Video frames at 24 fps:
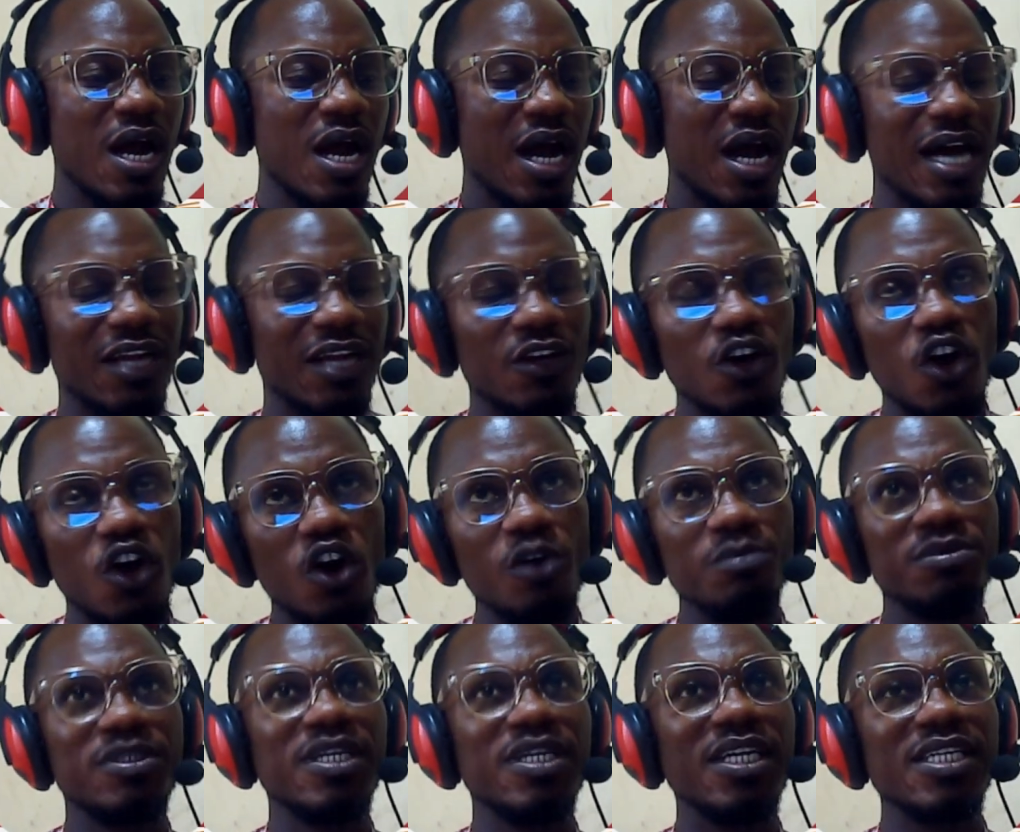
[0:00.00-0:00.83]
And
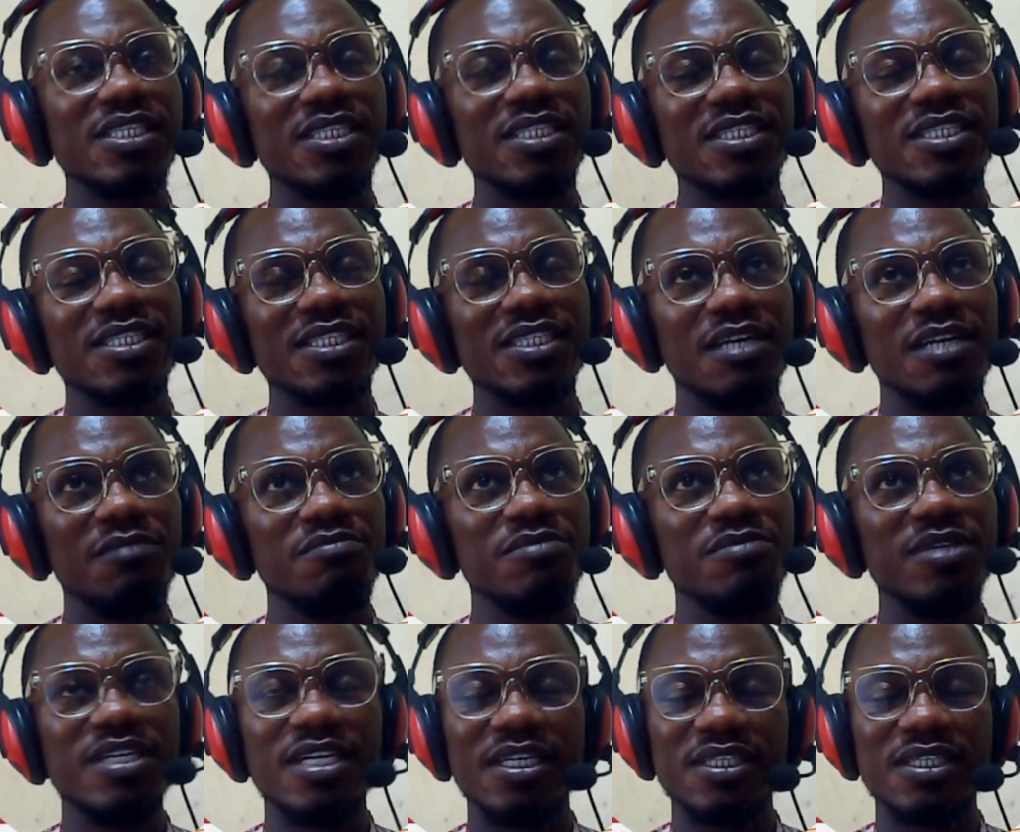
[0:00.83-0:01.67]
objects can
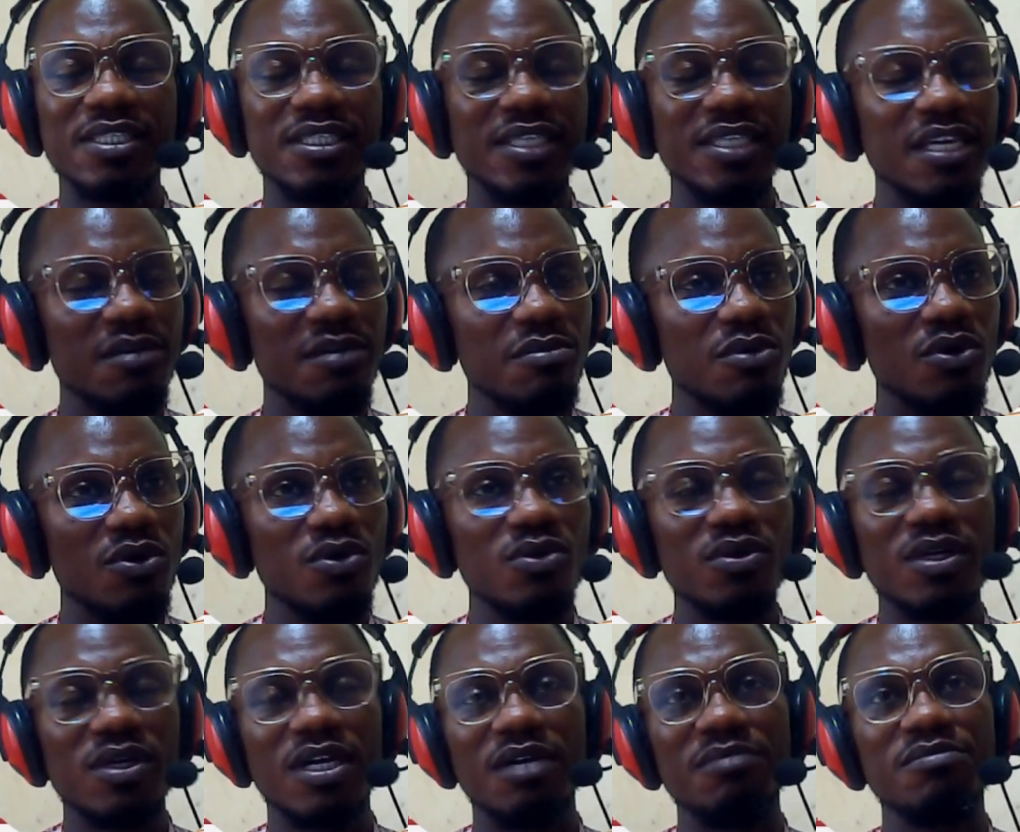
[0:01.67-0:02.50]
be a table,
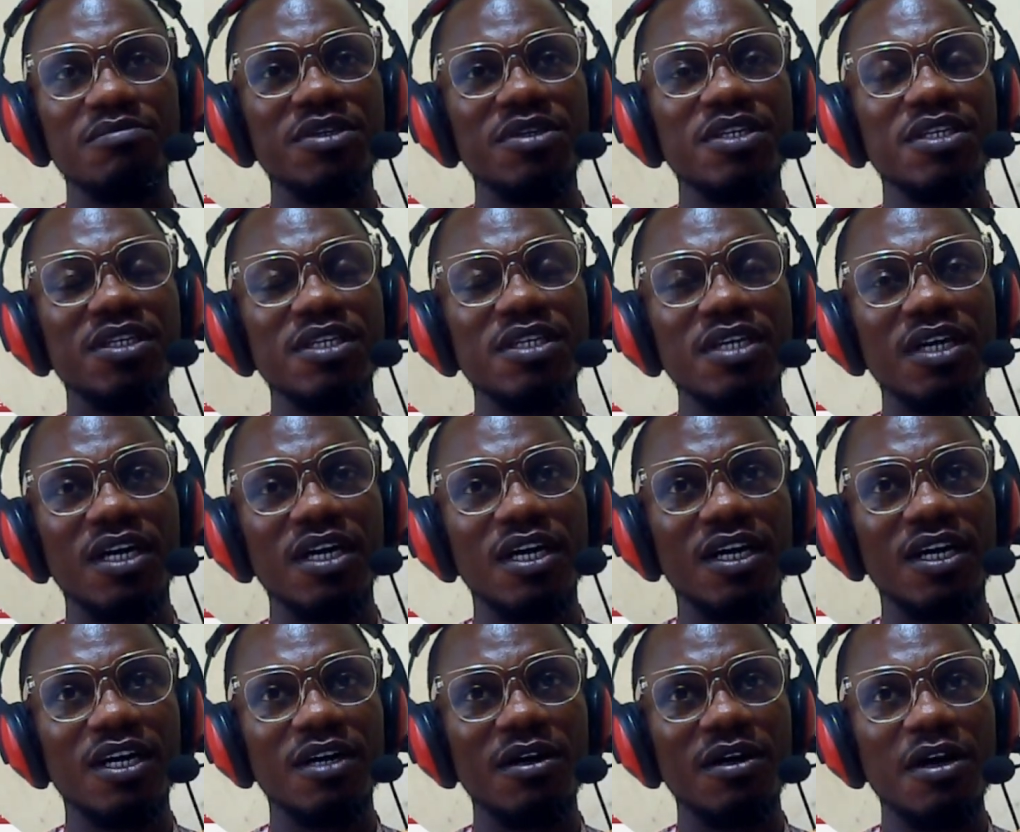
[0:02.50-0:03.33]
can be
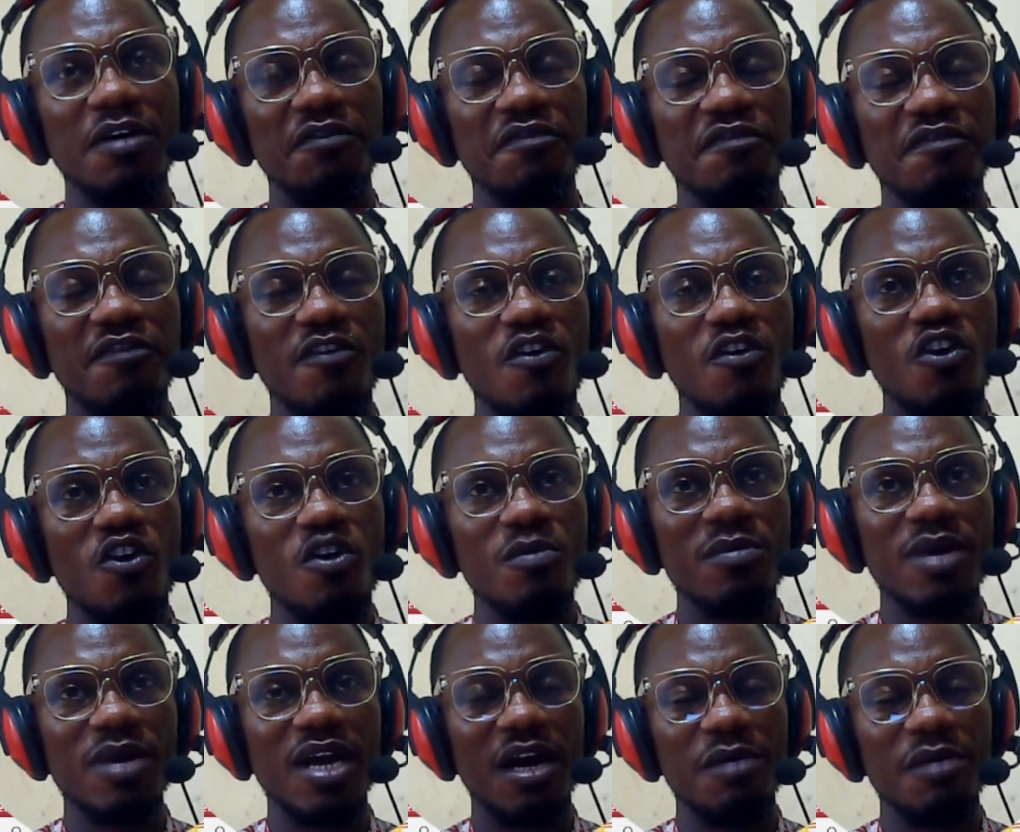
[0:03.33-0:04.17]
a form,
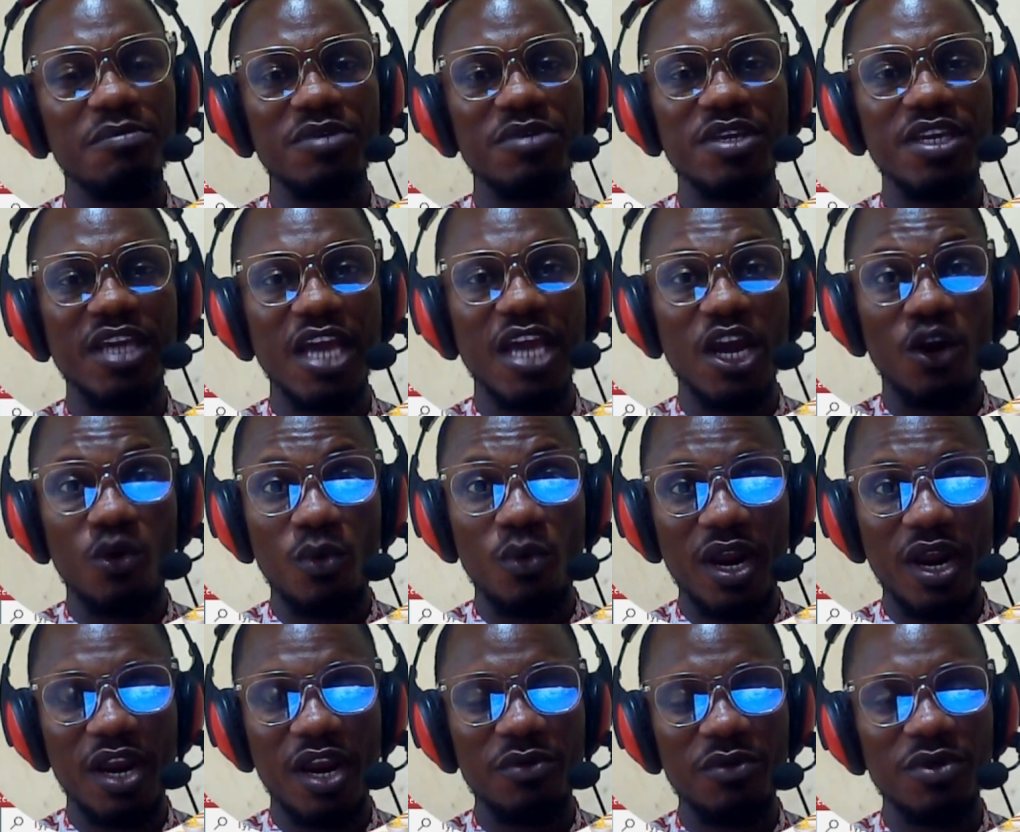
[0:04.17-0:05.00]
can be a
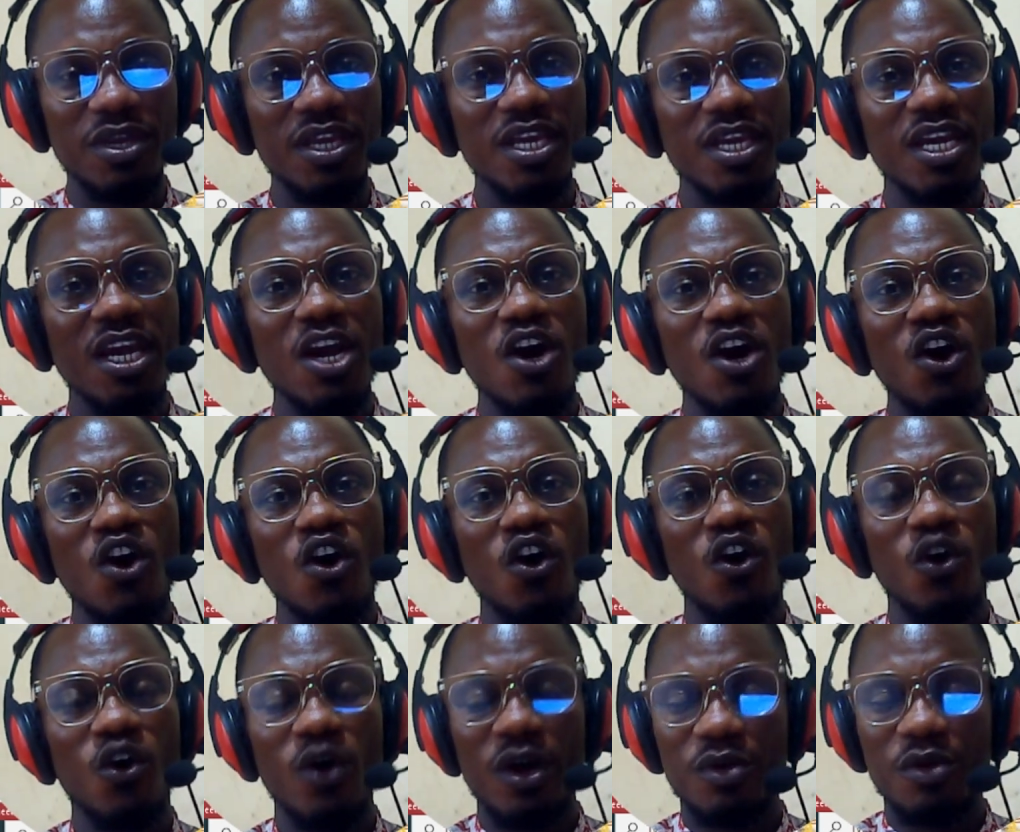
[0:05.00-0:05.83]
query,
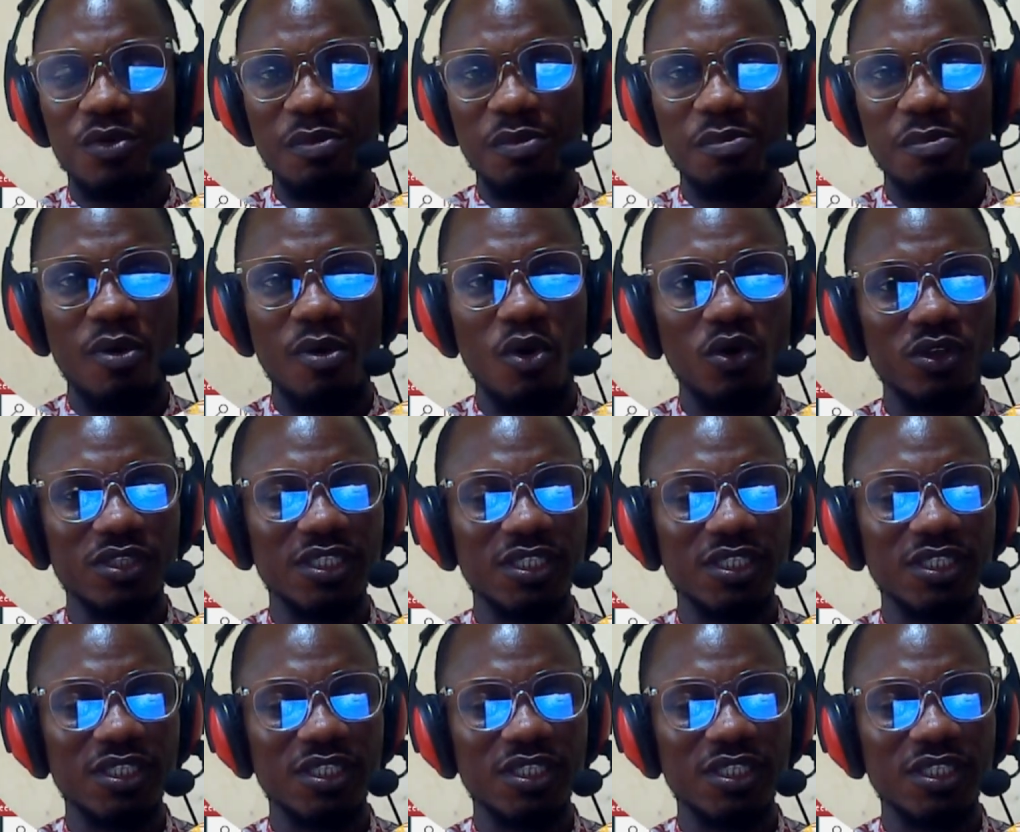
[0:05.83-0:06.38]
or a report.